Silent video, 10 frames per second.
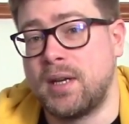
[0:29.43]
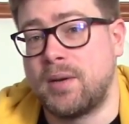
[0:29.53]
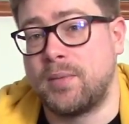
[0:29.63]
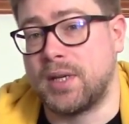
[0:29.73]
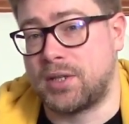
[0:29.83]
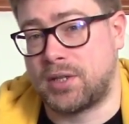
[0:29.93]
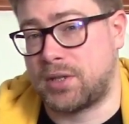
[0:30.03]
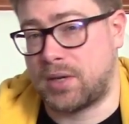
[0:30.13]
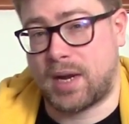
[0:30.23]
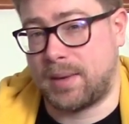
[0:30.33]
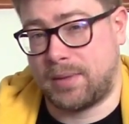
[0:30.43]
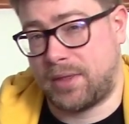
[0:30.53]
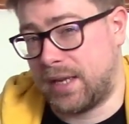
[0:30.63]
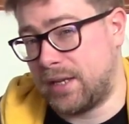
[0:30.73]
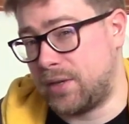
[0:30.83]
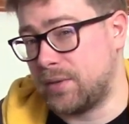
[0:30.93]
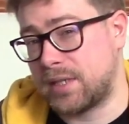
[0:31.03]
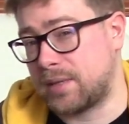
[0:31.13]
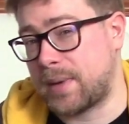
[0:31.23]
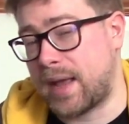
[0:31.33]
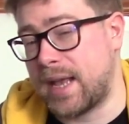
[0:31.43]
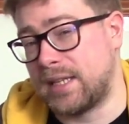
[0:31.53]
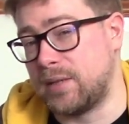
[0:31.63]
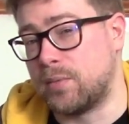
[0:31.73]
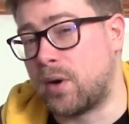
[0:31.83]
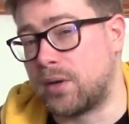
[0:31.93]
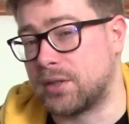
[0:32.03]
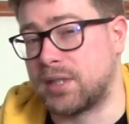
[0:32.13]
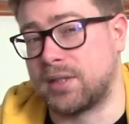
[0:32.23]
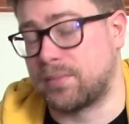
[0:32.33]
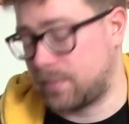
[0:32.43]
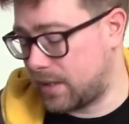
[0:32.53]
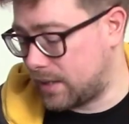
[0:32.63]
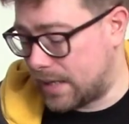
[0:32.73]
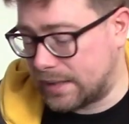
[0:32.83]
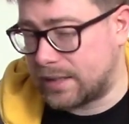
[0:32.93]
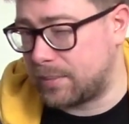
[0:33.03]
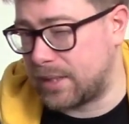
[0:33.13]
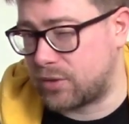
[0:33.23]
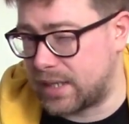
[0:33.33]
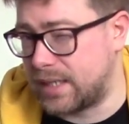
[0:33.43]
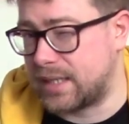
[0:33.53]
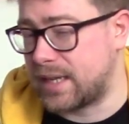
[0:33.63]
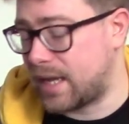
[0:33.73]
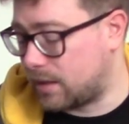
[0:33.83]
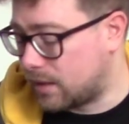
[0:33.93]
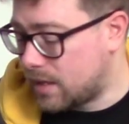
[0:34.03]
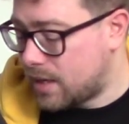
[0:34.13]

which I think uses about 80 watts. It's a little bit tricky to tell.